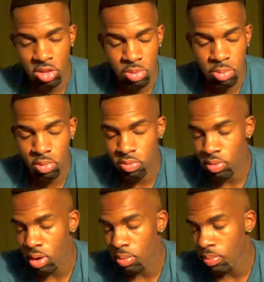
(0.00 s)
people
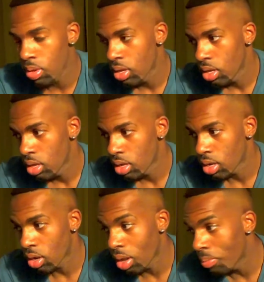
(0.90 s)
from
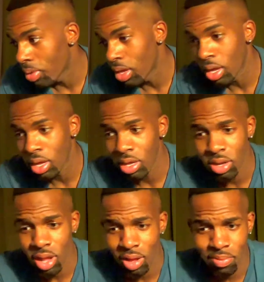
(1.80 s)
Colombia,
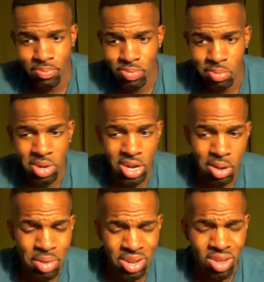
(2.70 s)
Dominican, I
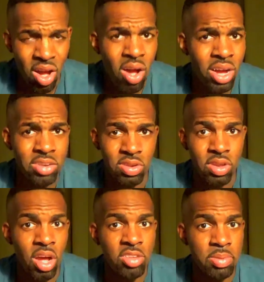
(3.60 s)
mean all countries,
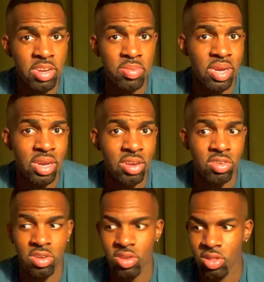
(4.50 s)
all Spanish-speaking
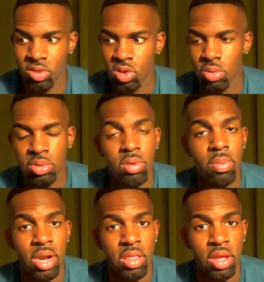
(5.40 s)
countries. There's going to be
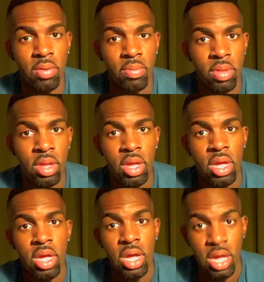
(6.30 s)
somebody there.
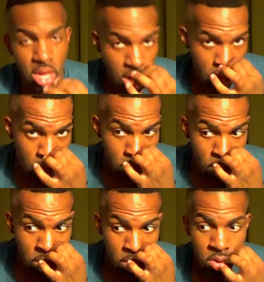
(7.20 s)

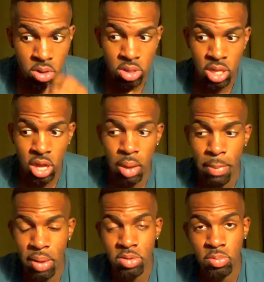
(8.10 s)
Another good thing
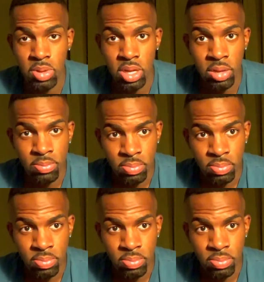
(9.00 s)
about Speaky